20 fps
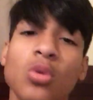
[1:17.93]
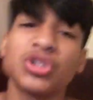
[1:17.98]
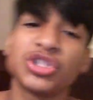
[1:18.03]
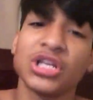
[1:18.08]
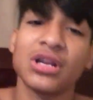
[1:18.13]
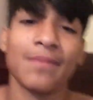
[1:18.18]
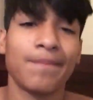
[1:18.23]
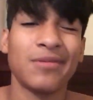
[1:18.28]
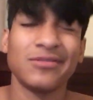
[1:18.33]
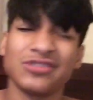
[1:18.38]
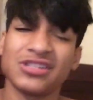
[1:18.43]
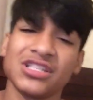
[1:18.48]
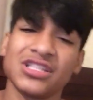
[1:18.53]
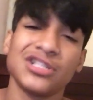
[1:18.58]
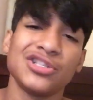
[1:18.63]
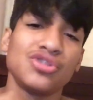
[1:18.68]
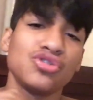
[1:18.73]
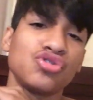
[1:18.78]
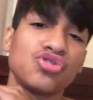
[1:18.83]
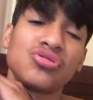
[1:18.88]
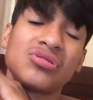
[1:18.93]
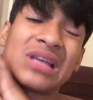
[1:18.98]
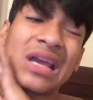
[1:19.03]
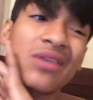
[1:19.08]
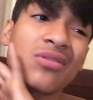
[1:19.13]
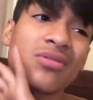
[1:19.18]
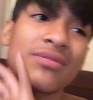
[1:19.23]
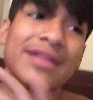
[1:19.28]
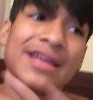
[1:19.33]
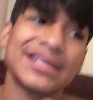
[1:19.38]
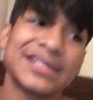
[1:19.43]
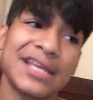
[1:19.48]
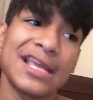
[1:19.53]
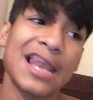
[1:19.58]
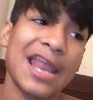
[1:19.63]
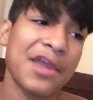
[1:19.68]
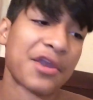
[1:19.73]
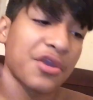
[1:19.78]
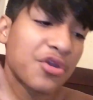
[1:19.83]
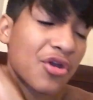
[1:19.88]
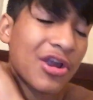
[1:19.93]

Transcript: what should I post in the YouTube channel. That's it, like